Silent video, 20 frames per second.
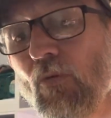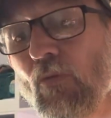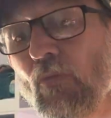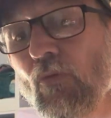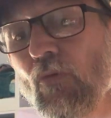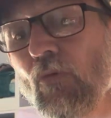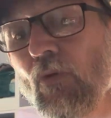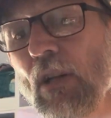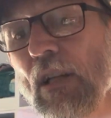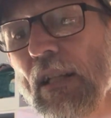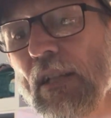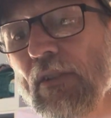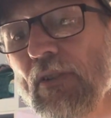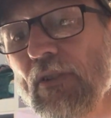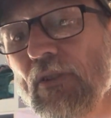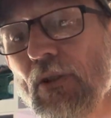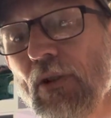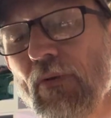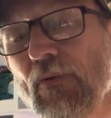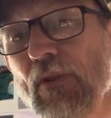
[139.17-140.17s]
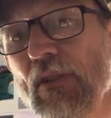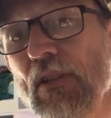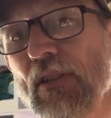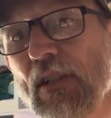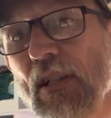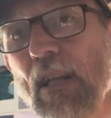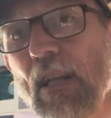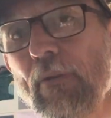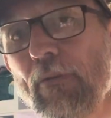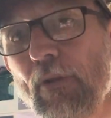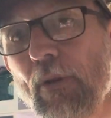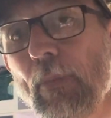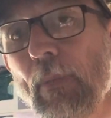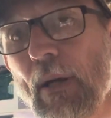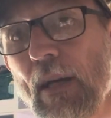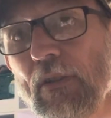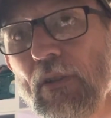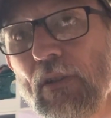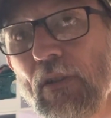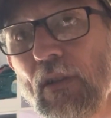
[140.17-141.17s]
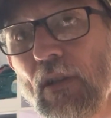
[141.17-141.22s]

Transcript: really sort of just enough of the paint